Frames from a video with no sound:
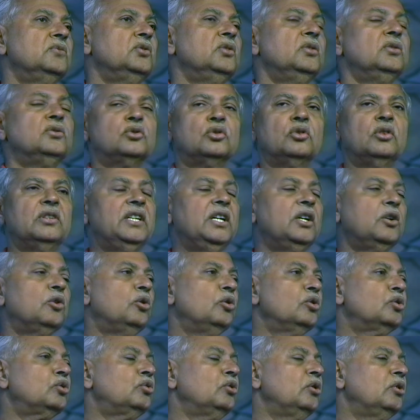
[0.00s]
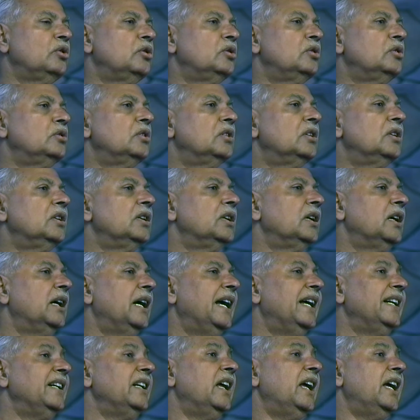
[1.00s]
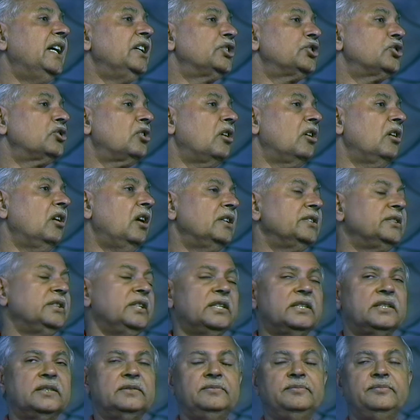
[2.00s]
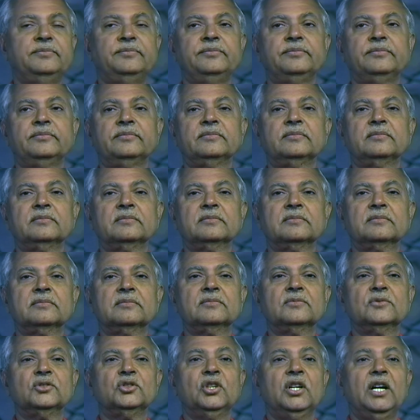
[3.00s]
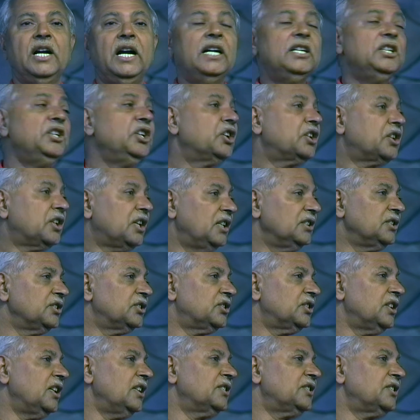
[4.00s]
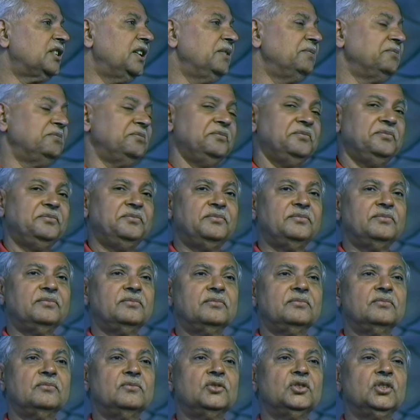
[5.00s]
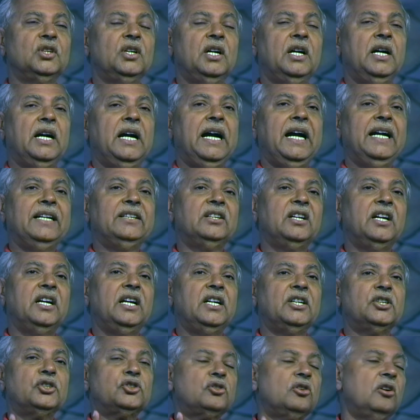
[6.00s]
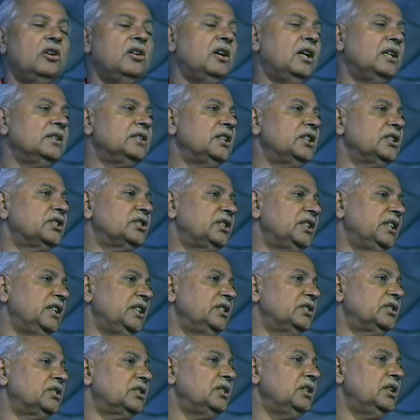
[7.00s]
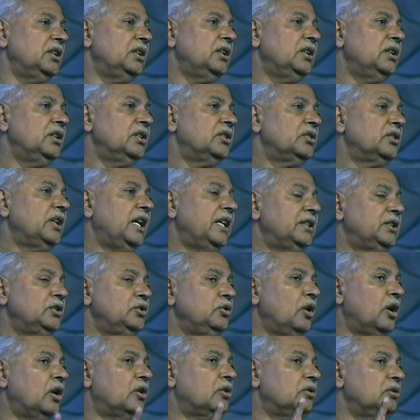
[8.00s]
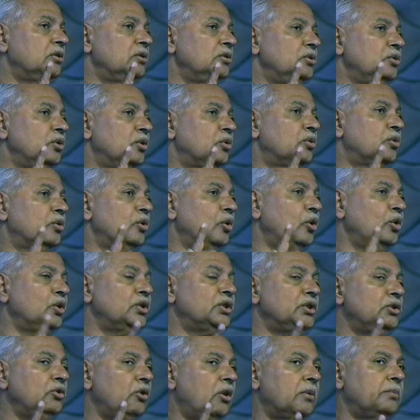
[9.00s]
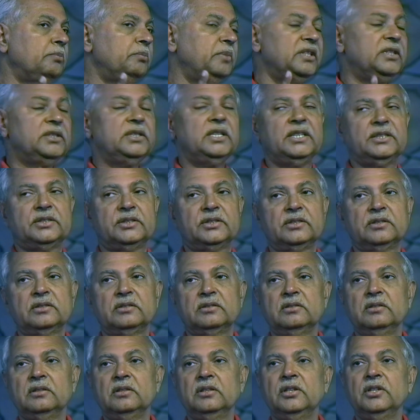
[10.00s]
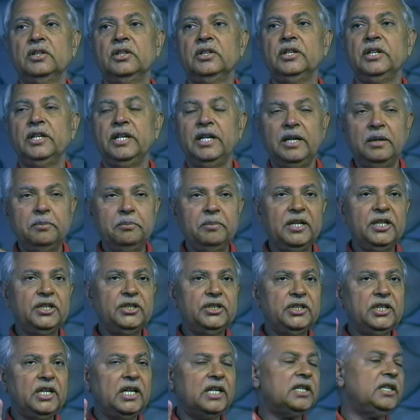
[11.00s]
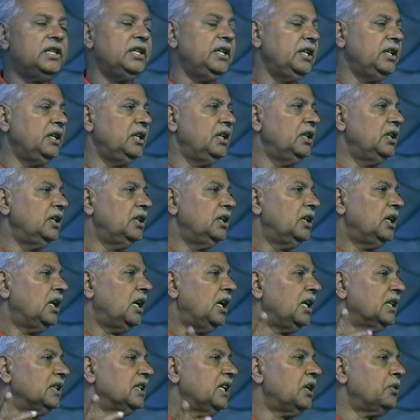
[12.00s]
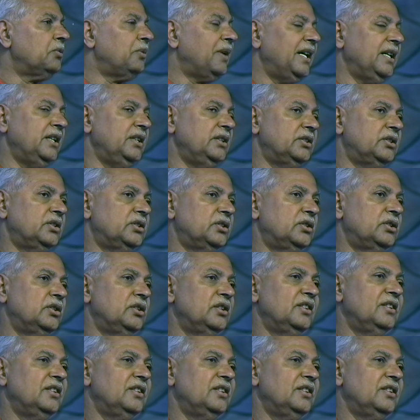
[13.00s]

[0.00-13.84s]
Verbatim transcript: So he goes to an astrologer and he consults him, and the astrologer says that you, you close your business immediately, otherwise